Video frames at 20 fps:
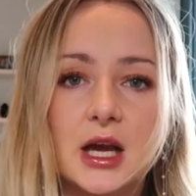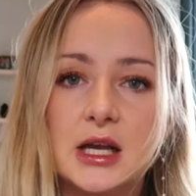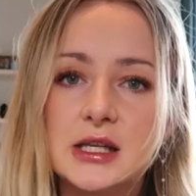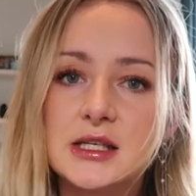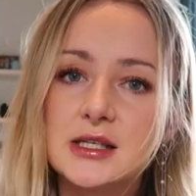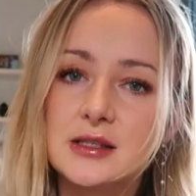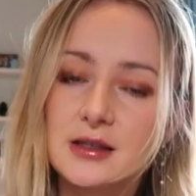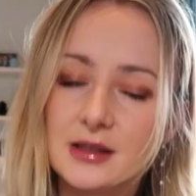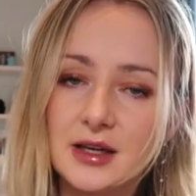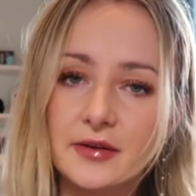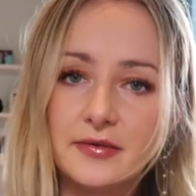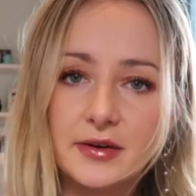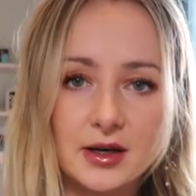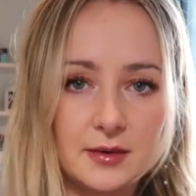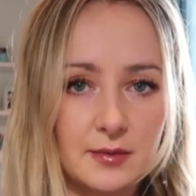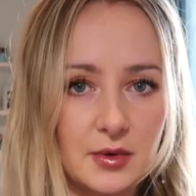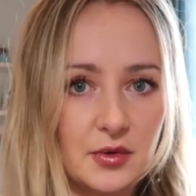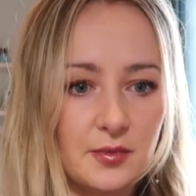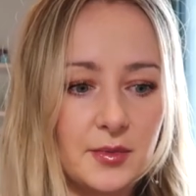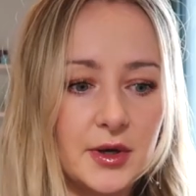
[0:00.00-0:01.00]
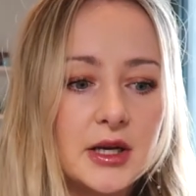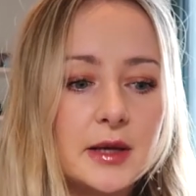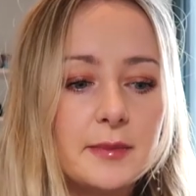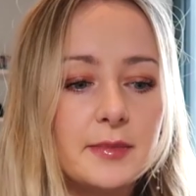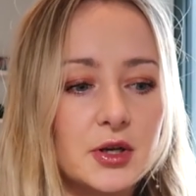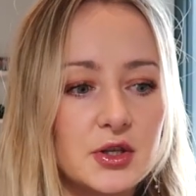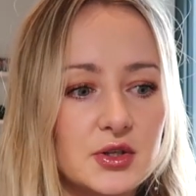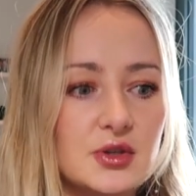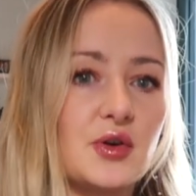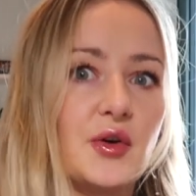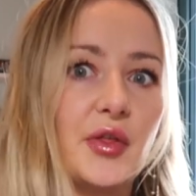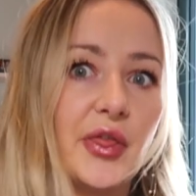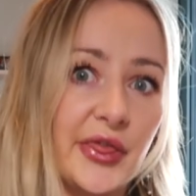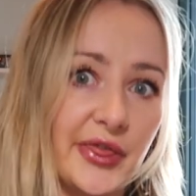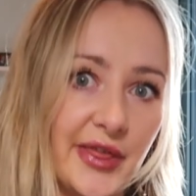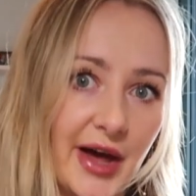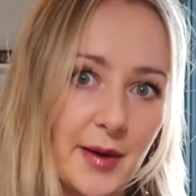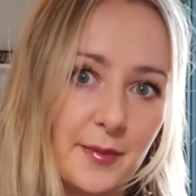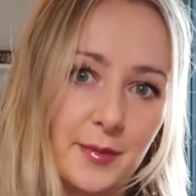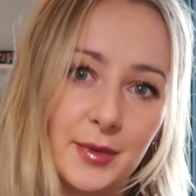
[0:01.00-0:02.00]
it's a significant amount of money, but it's not
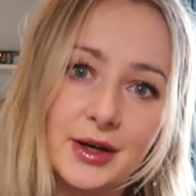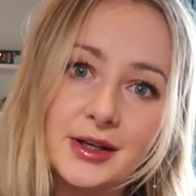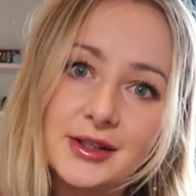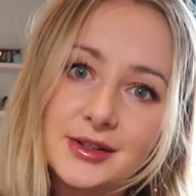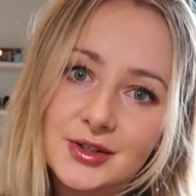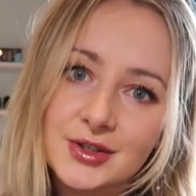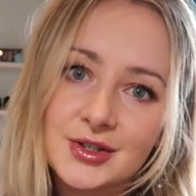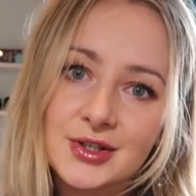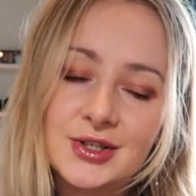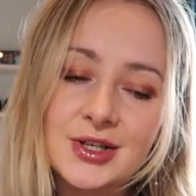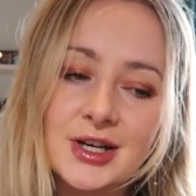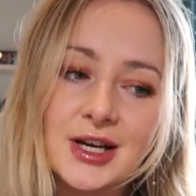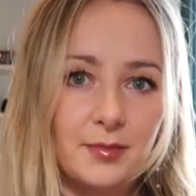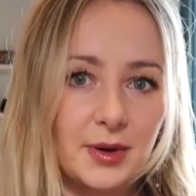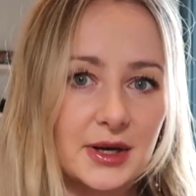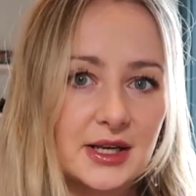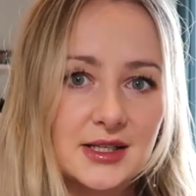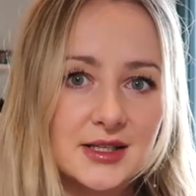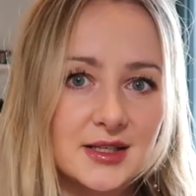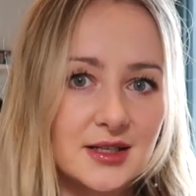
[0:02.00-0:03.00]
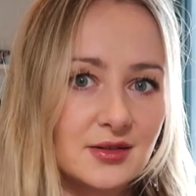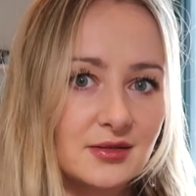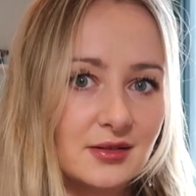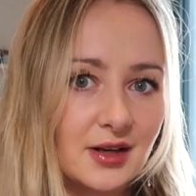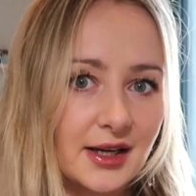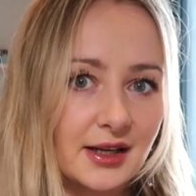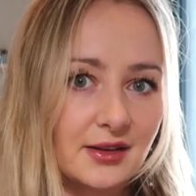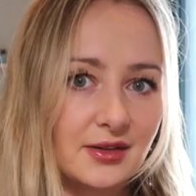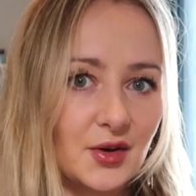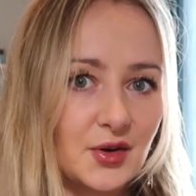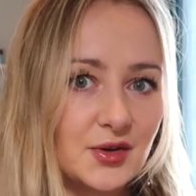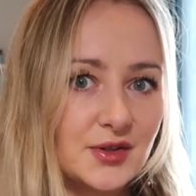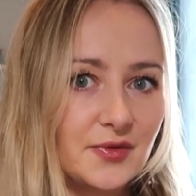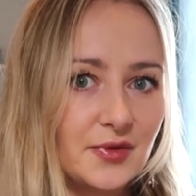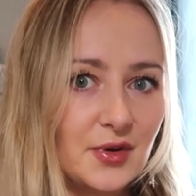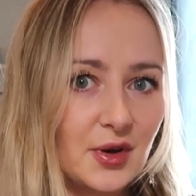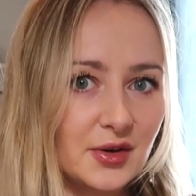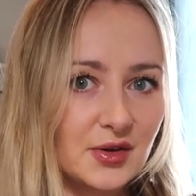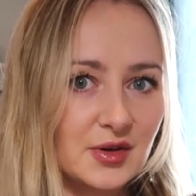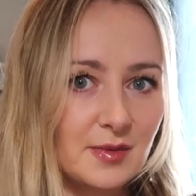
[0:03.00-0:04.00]
that much. But it's still like those
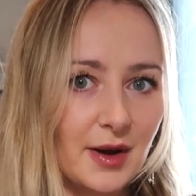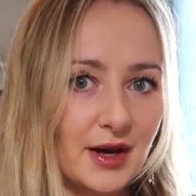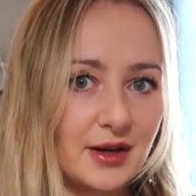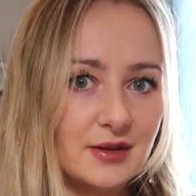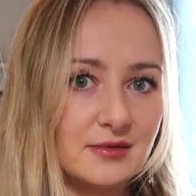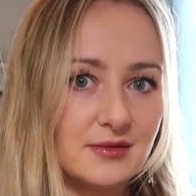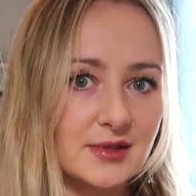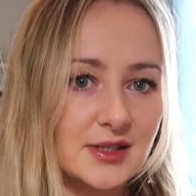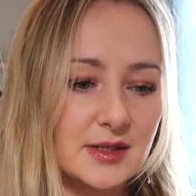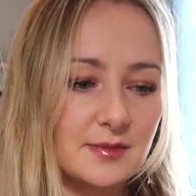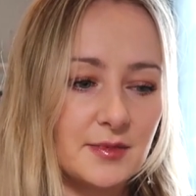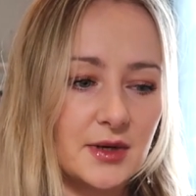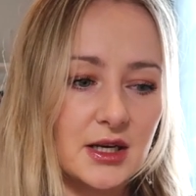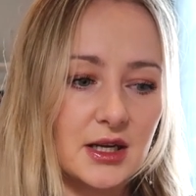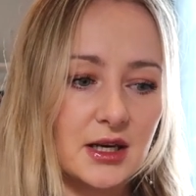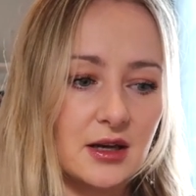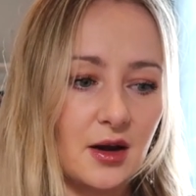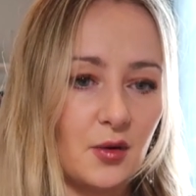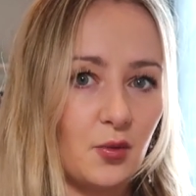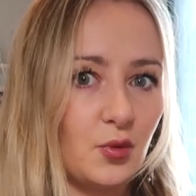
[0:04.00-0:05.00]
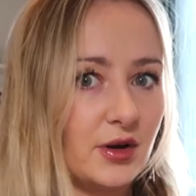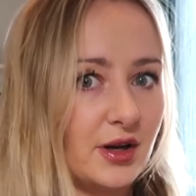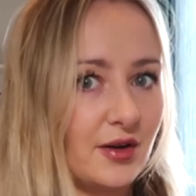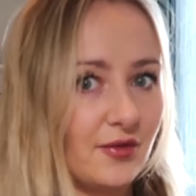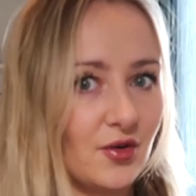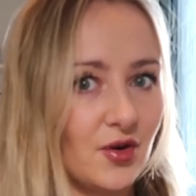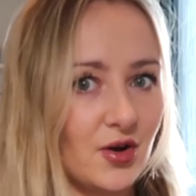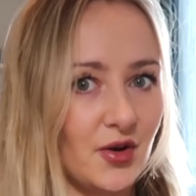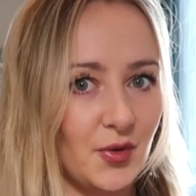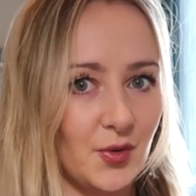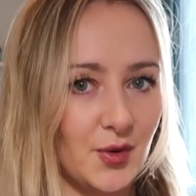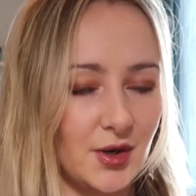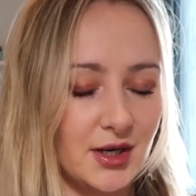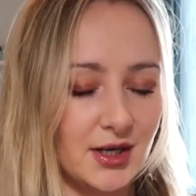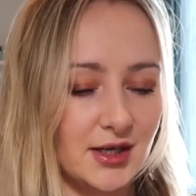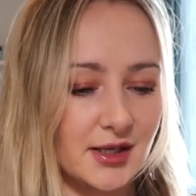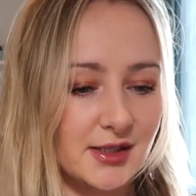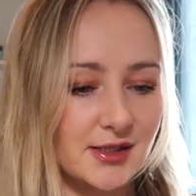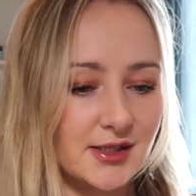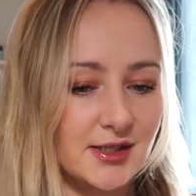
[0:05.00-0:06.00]
few extra pounds is money I wouldn't have got
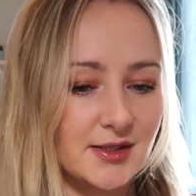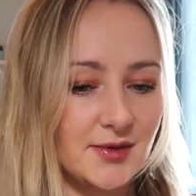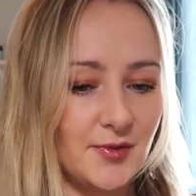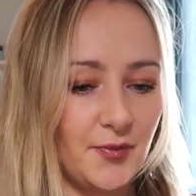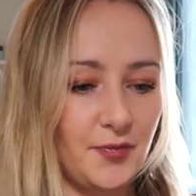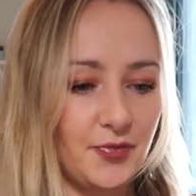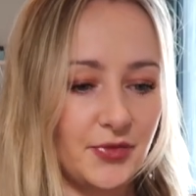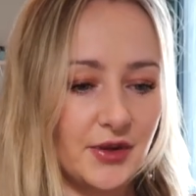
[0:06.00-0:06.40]
otherwise.